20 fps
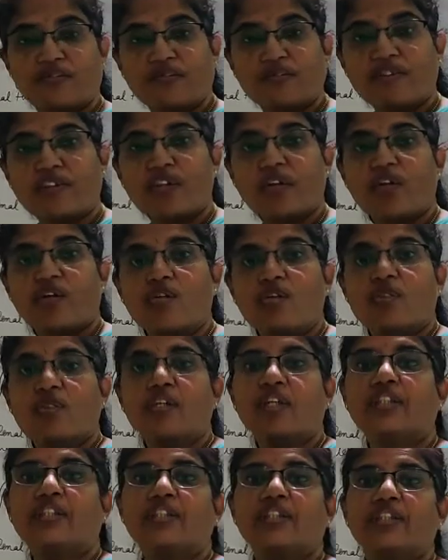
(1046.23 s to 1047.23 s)
We will also
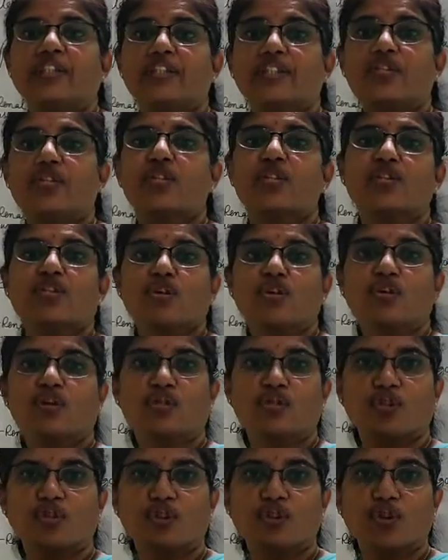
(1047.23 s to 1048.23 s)
get a disease
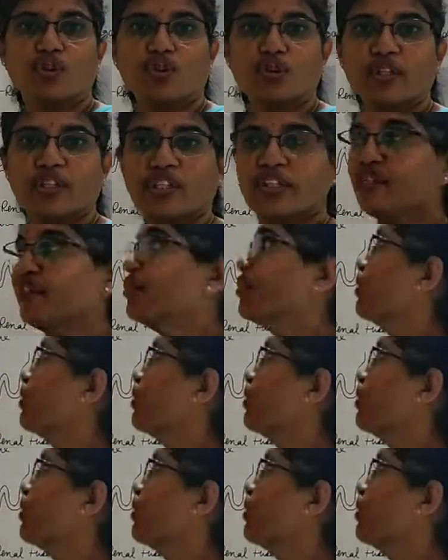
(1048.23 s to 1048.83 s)
called gout. If